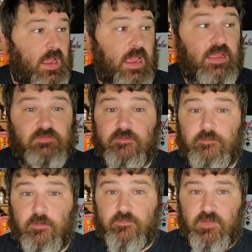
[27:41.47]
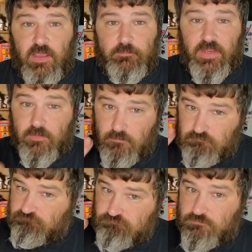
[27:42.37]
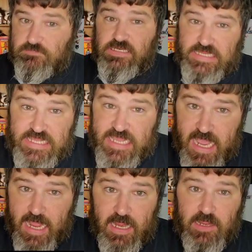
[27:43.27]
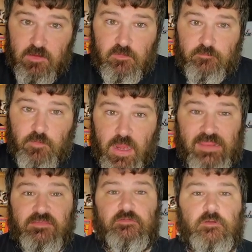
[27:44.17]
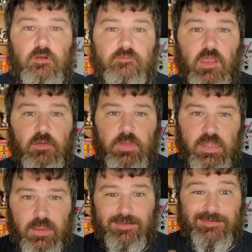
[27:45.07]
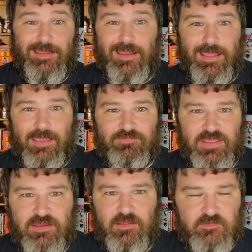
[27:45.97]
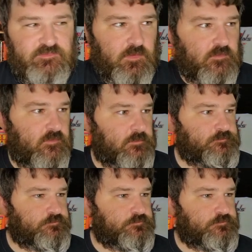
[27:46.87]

At the start of combat. Yay for at the start of combat. Not have to get hit first.